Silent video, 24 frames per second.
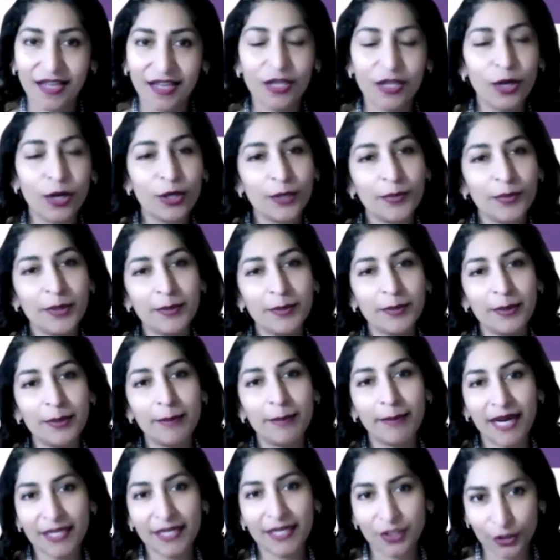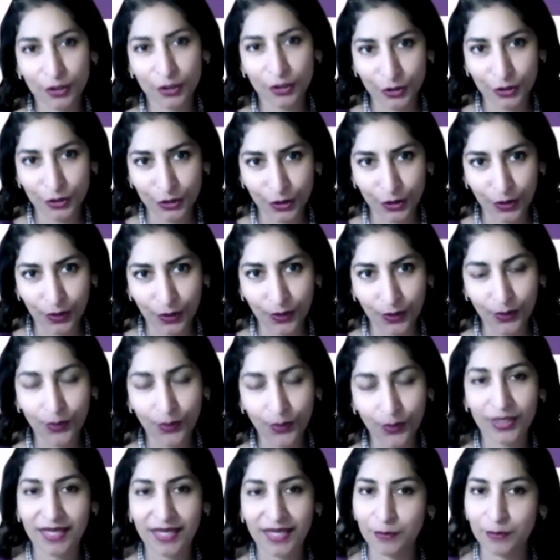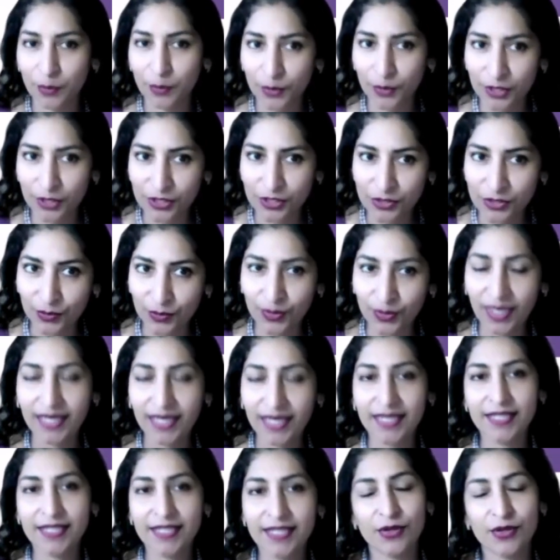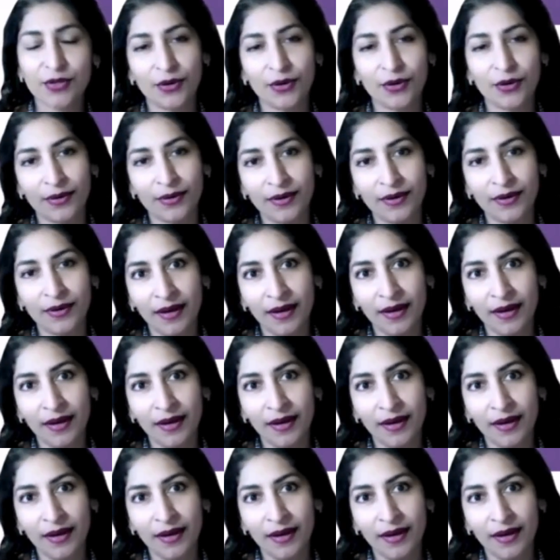A lot of people might not know what I'm going to write or